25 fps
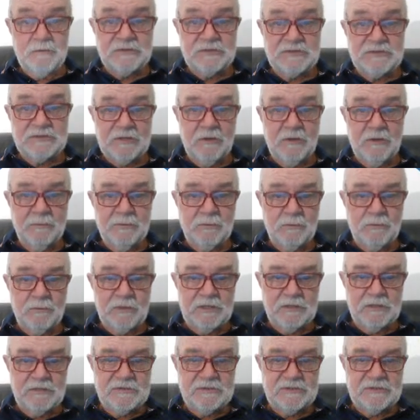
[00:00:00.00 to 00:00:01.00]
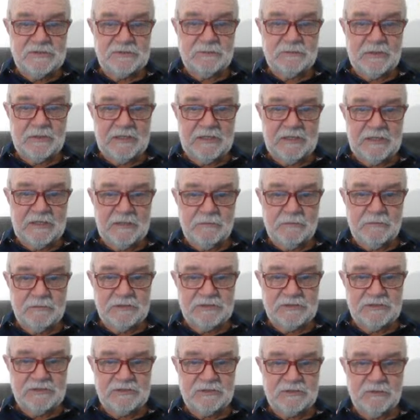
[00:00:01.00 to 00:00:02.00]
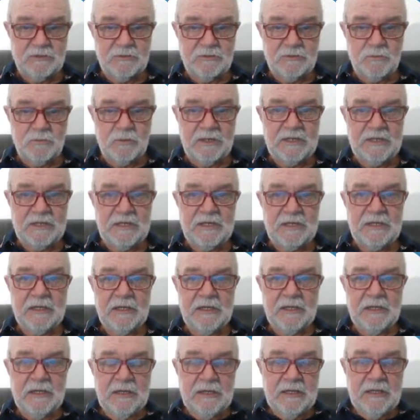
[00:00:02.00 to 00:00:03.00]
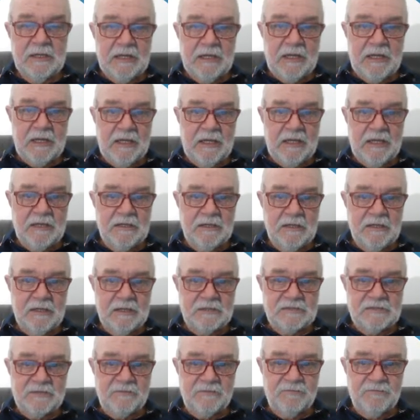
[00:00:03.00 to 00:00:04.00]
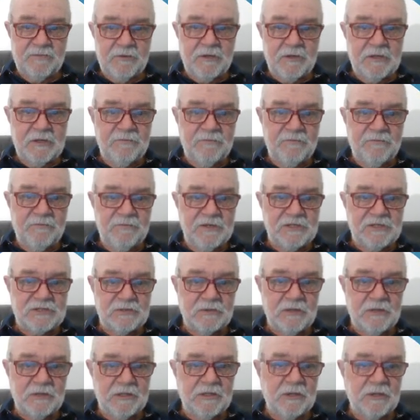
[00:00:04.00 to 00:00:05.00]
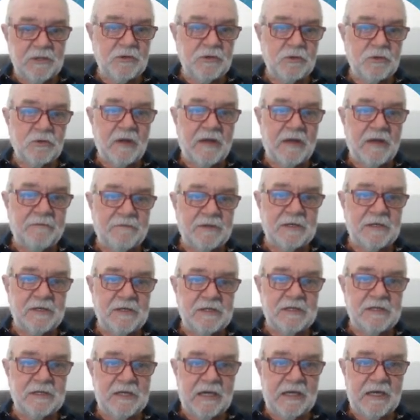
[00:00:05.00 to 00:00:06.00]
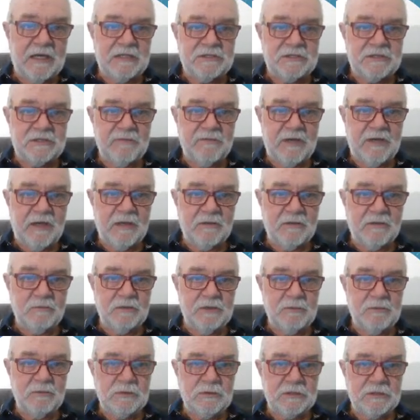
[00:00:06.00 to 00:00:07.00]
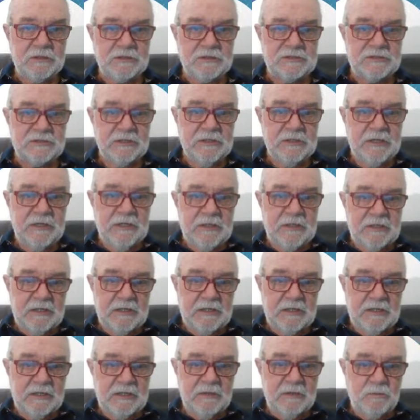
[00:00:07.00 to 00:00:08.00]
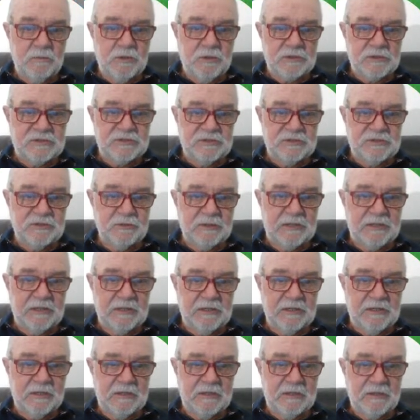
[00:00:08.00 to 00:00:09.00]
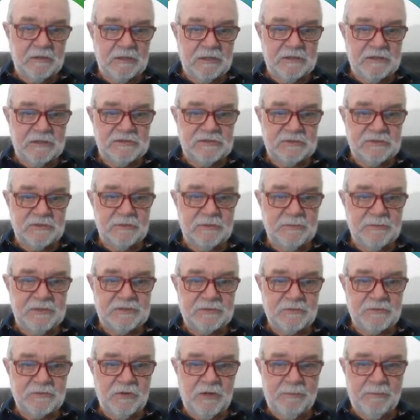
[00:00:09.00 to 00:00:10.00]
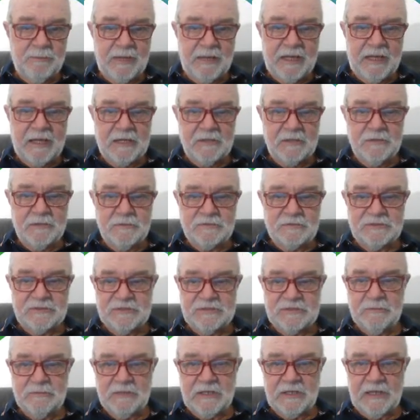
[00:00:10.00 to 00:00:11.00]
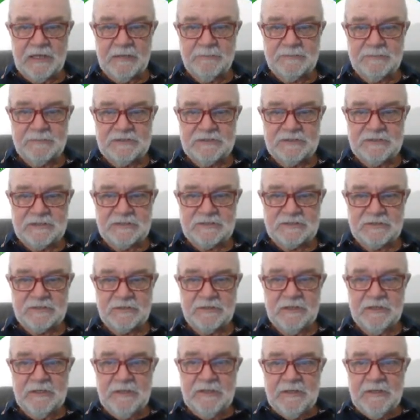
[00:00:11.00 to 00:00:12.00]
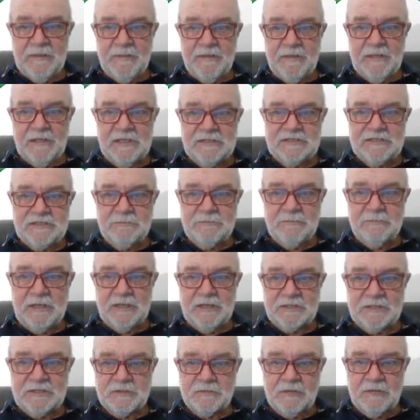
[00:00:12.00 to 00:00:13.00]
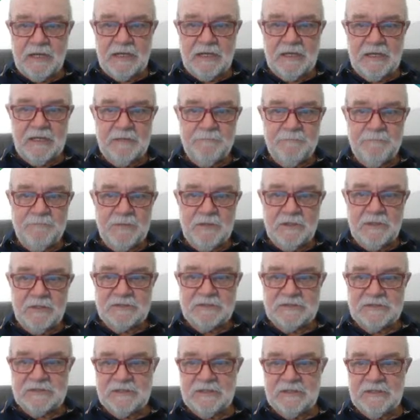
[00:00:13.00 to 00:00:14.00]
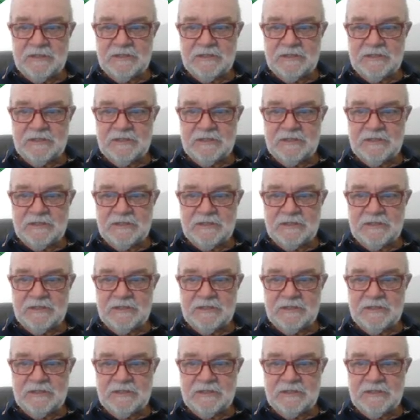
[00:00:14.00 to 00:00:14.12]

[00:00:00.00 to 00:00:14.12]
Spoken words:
so on, but we use this one here, which is called windy, and it's a very visual and a graphic indication of how the wind works and what it's doing. And I'm going to zoom this right back and you'll see what happens here. So there's the Mediterranean. You can see